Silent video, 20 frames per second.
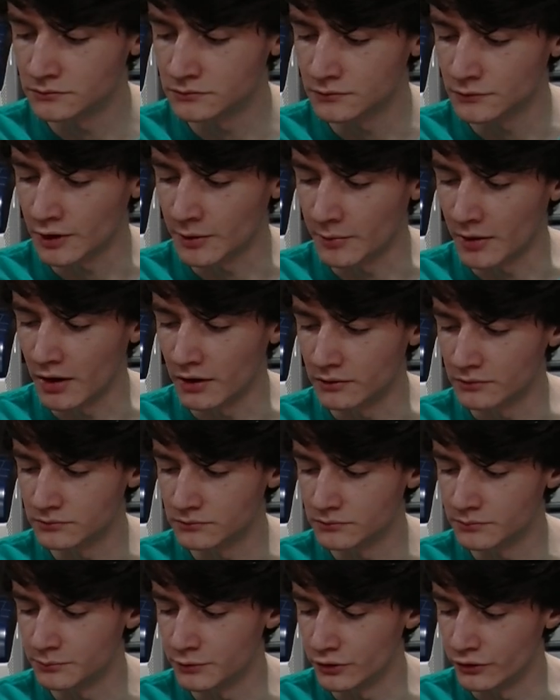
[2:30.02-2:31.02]
Come on,
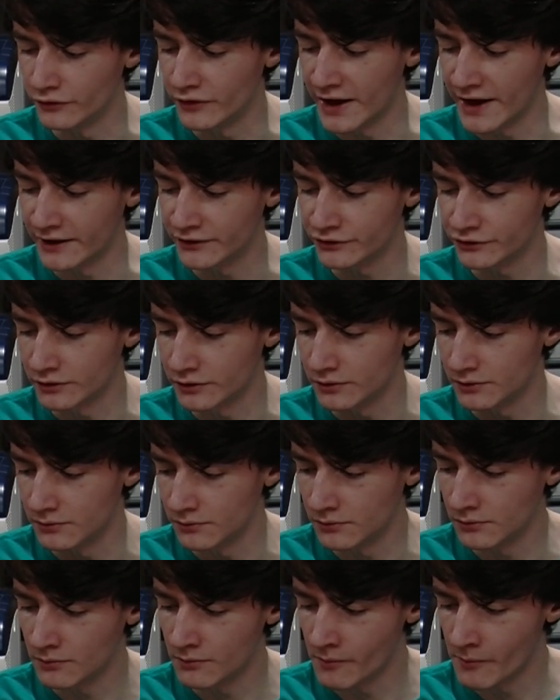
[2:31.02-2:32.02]
move faster.
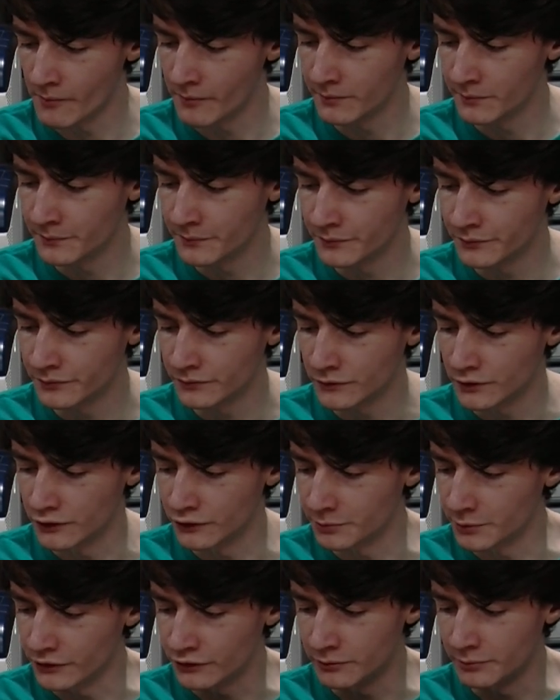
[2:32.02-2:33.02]
You're
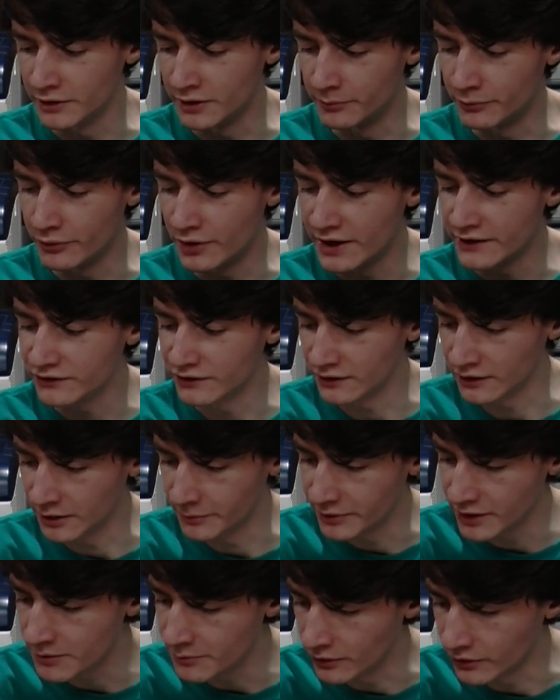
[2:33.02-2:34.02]
supposed to be impressing the
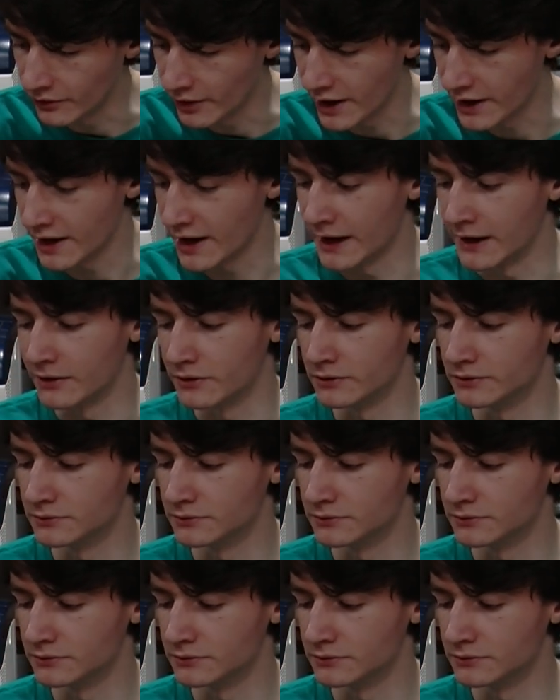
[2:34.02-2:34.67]
people right now.